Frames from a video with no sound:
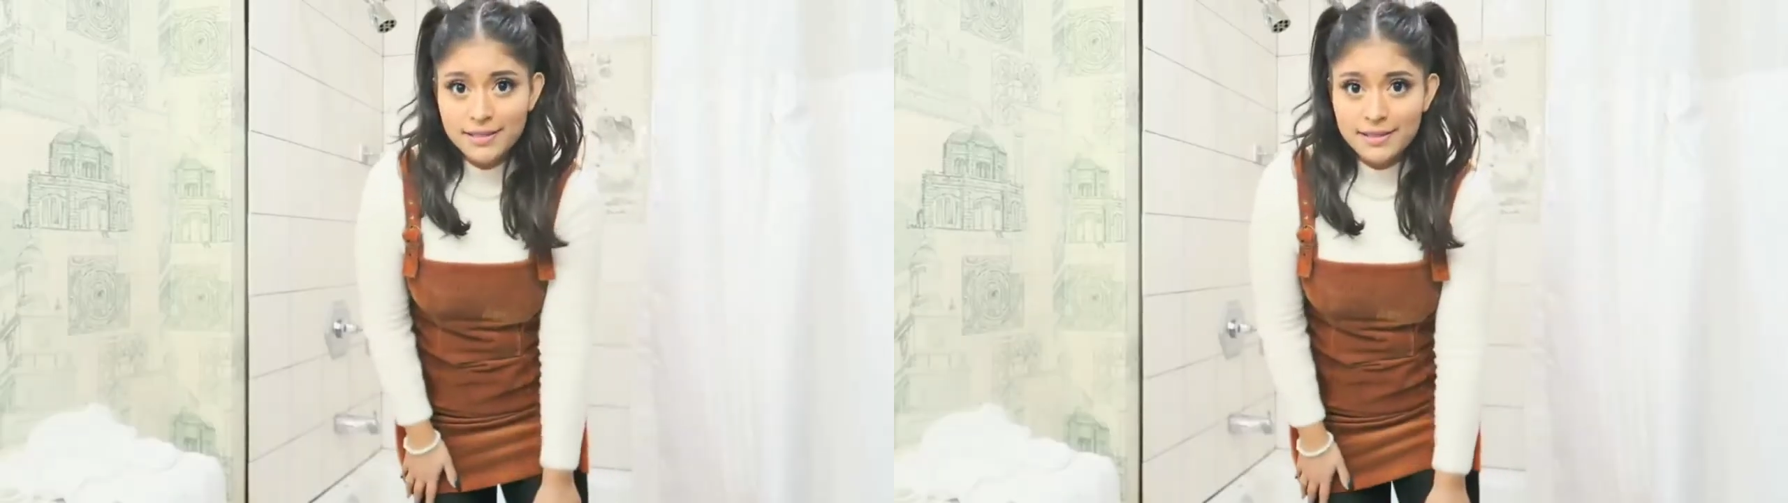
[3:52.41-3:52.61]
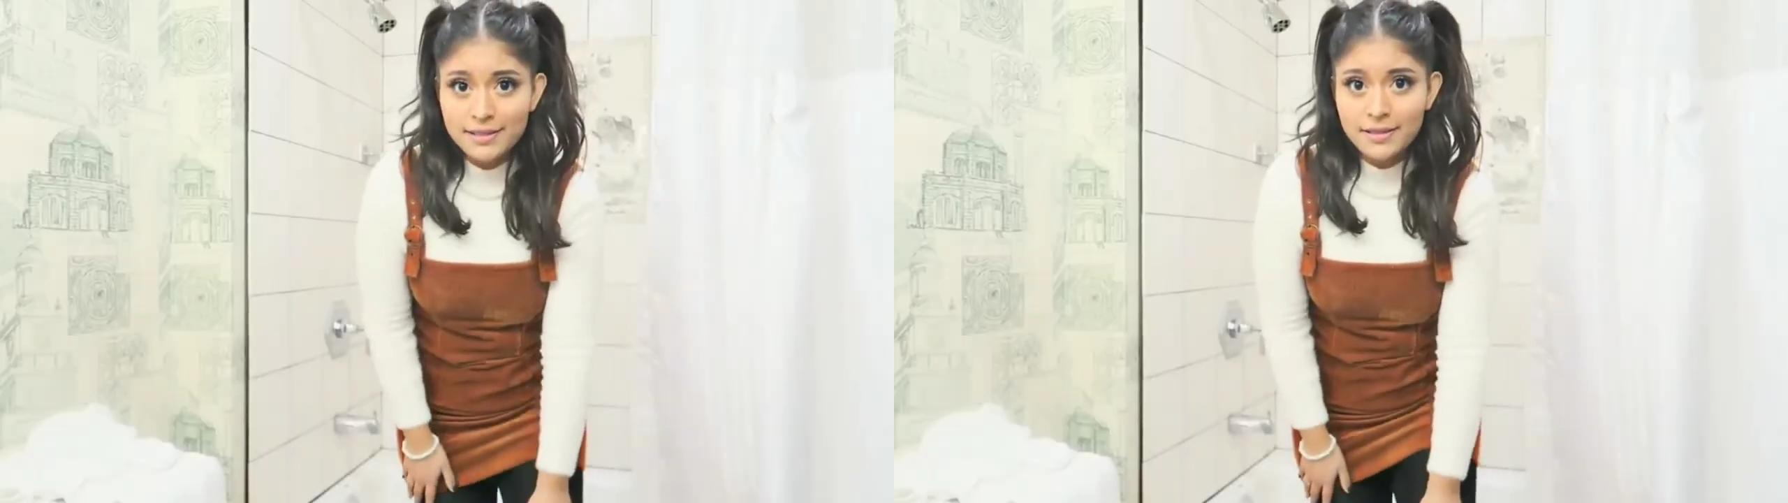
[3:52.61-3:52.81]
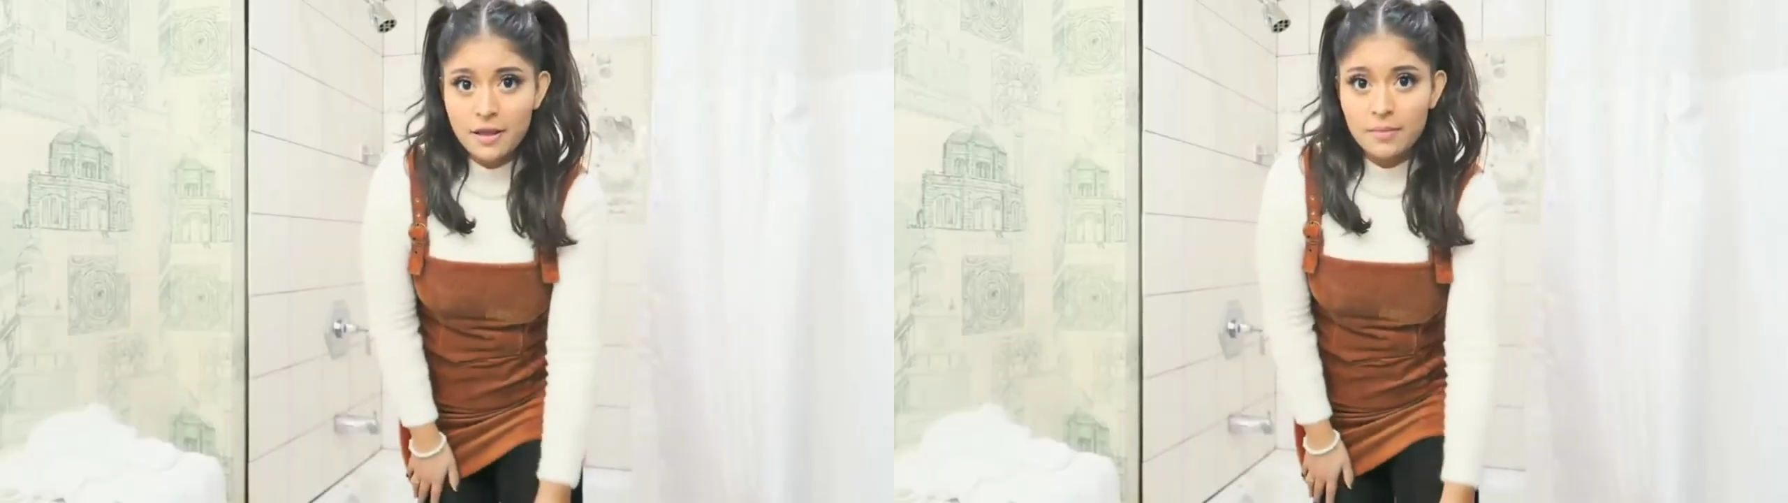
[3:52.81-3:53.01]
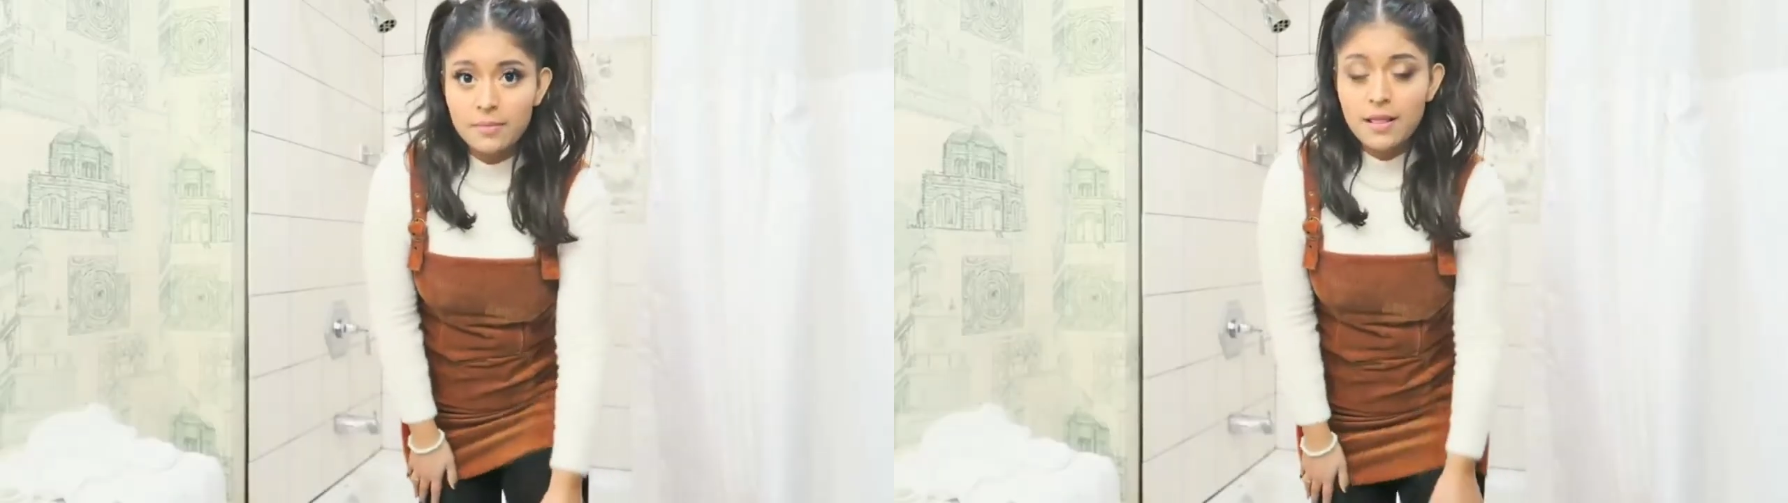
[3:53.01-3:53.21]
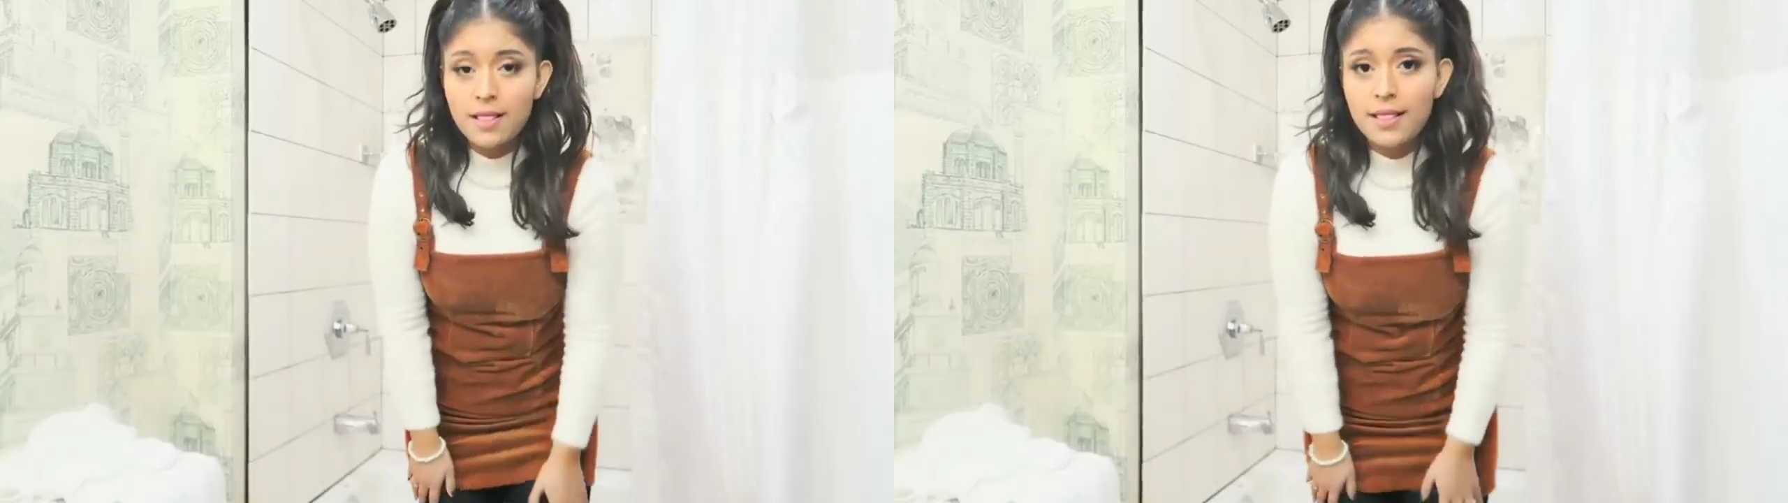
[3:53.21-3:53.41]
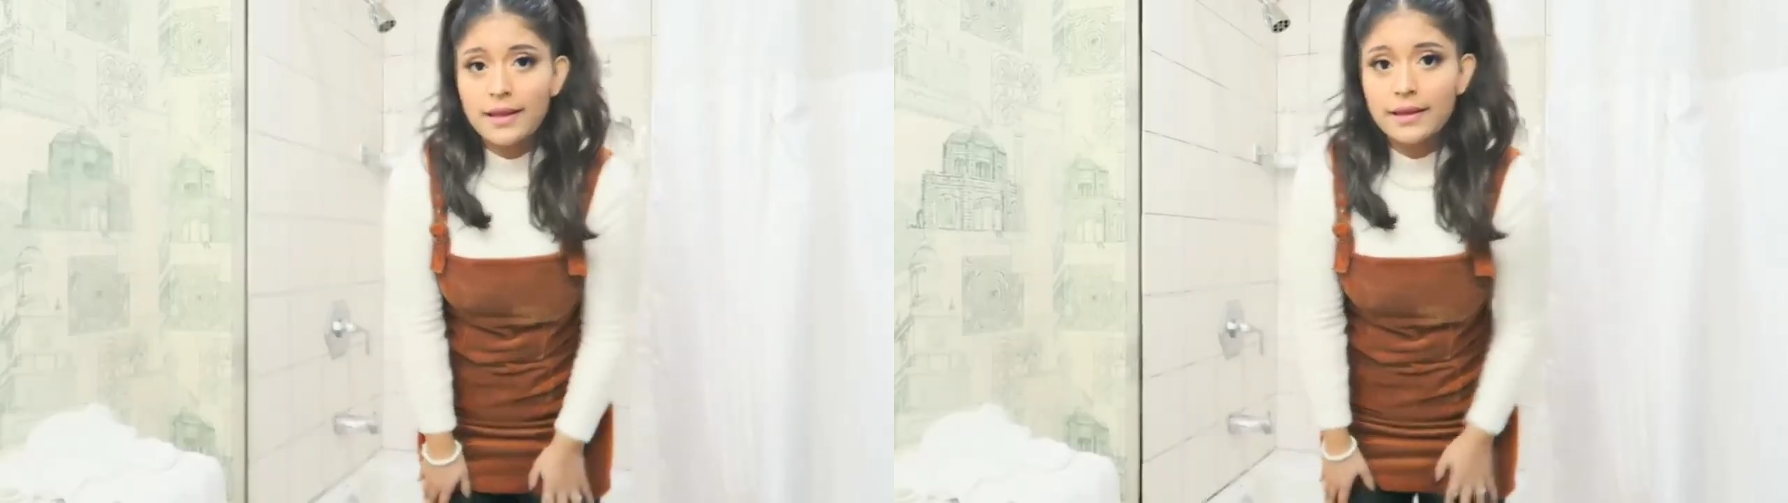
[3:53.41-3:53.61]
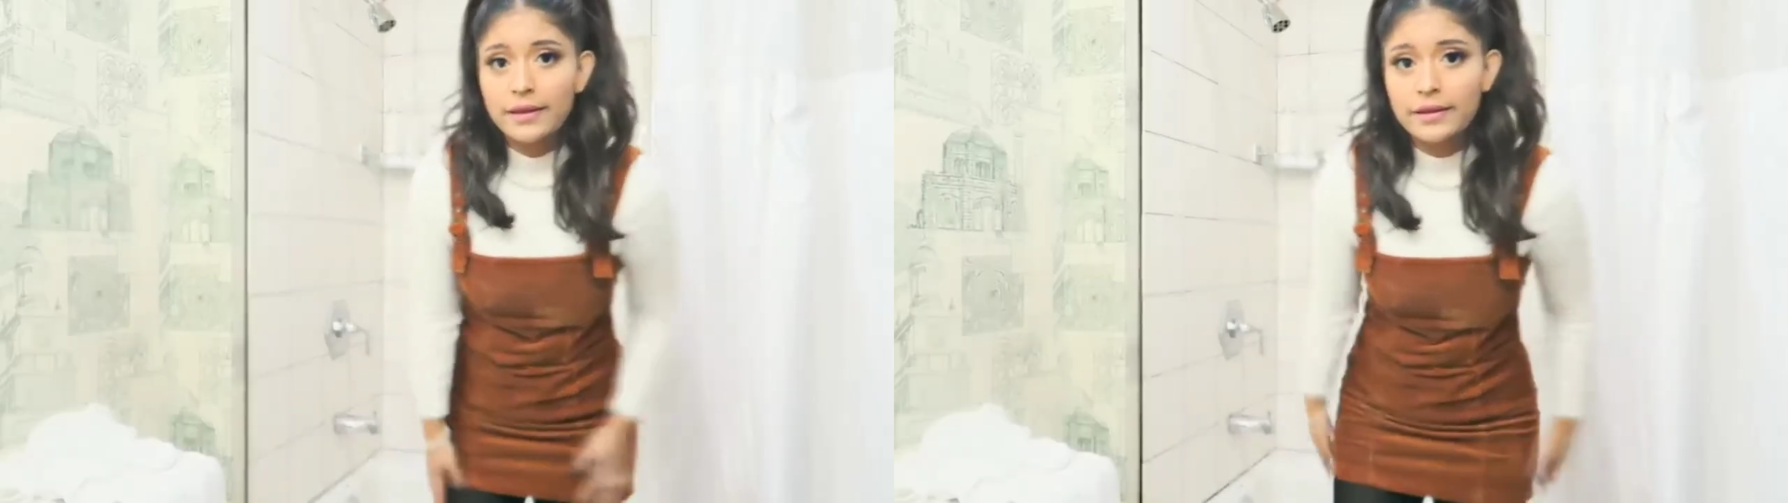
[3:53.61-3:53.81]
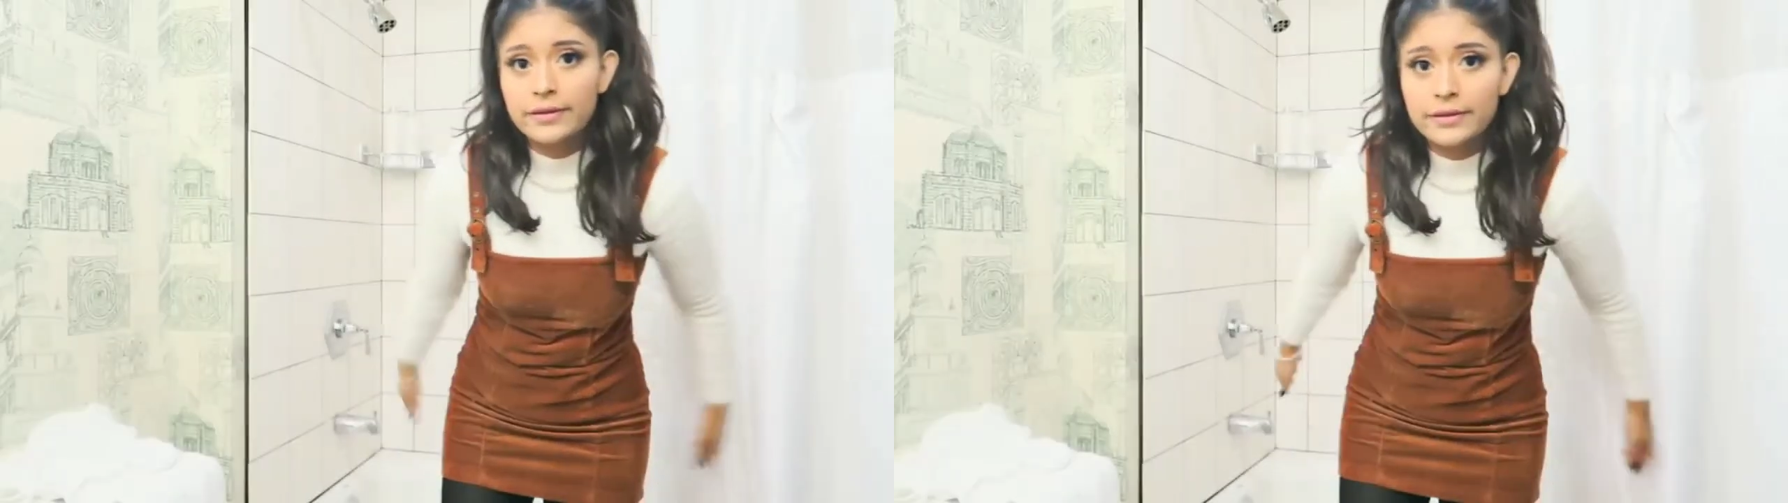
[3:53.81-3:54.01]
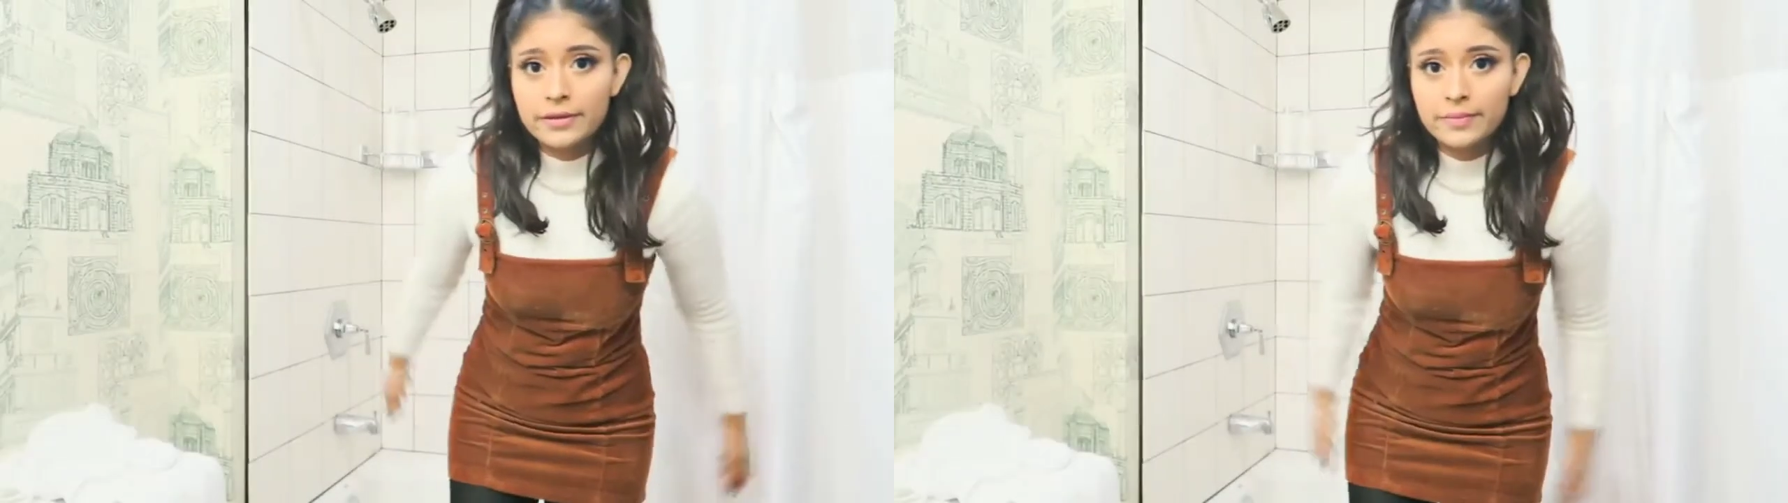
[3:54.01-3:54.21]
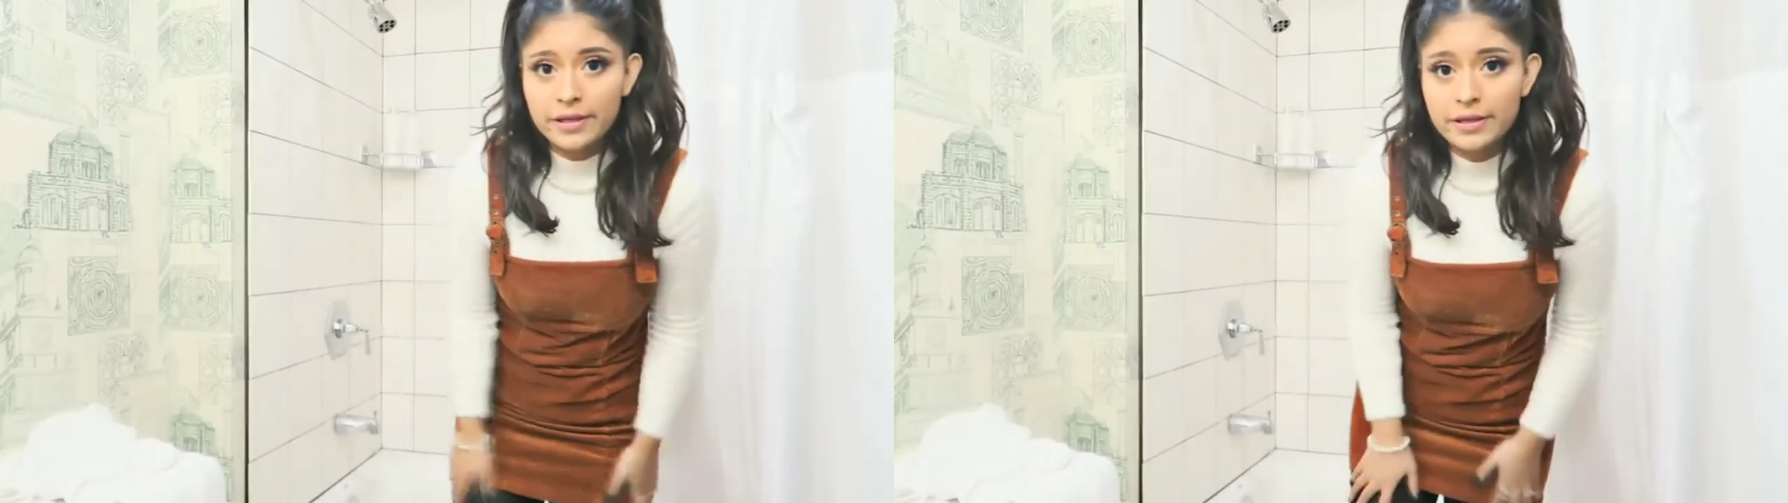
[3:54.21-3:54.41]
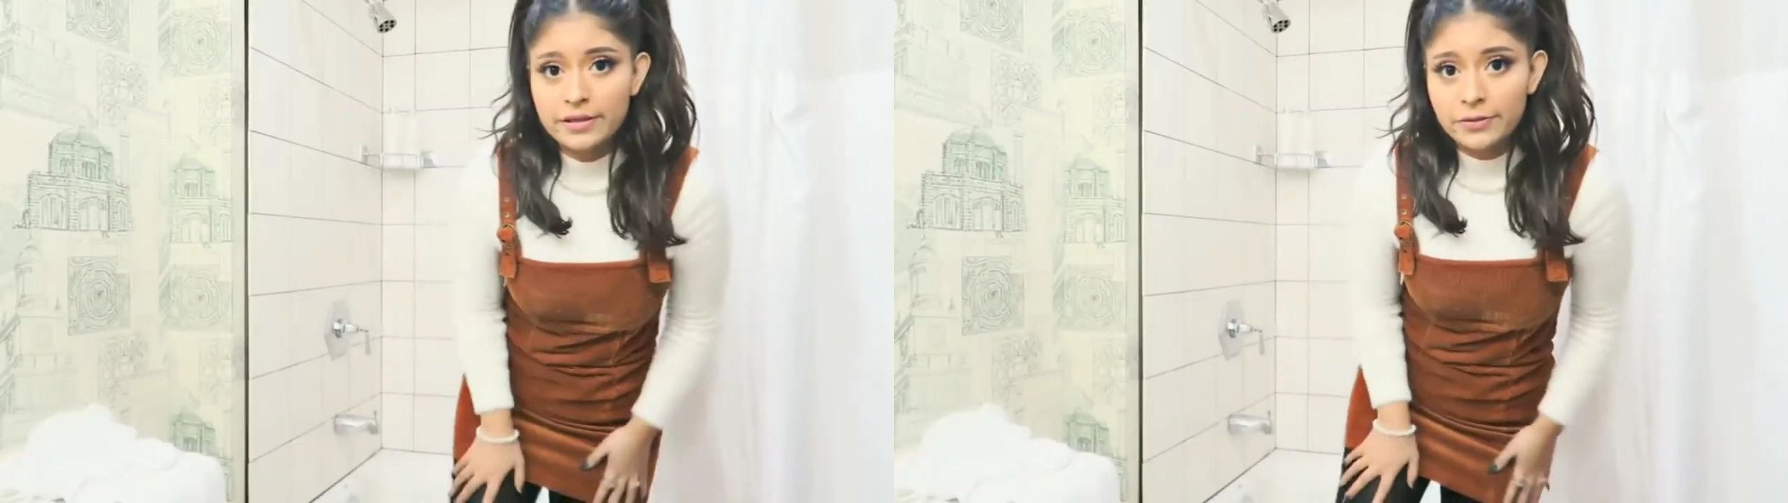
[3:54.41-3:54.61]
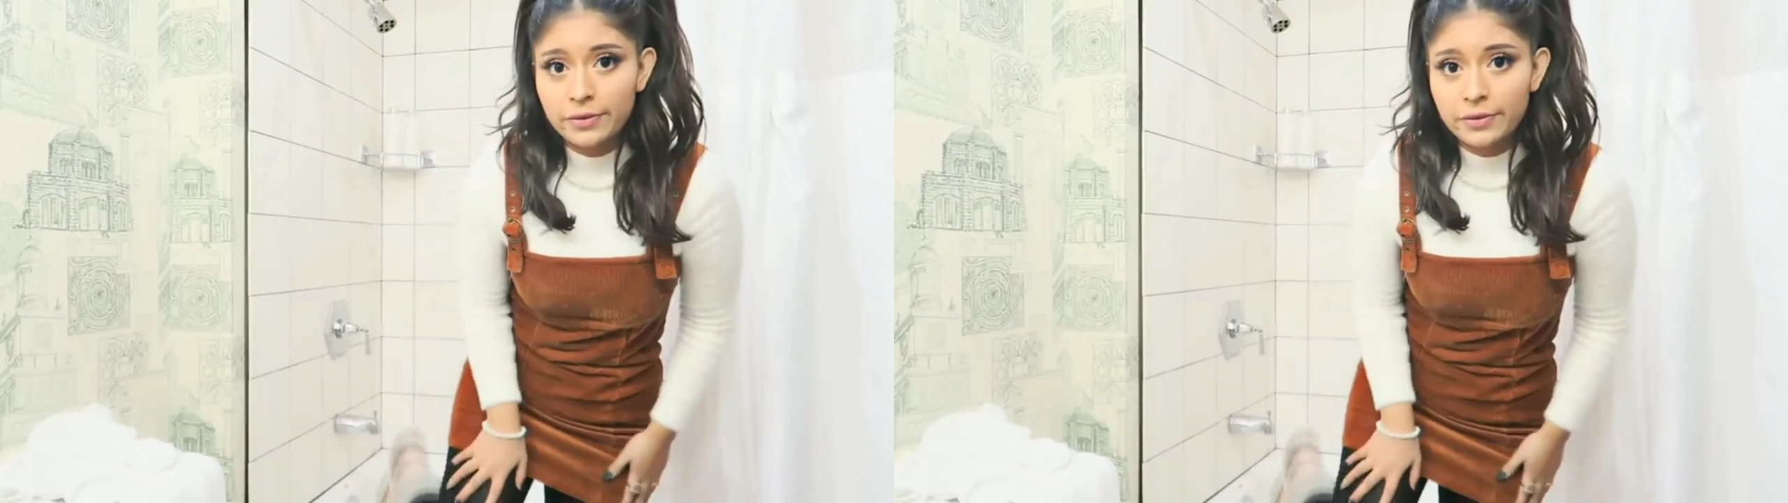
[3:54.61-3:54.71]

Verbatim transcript: it known to her fans about it. Do you guys agree?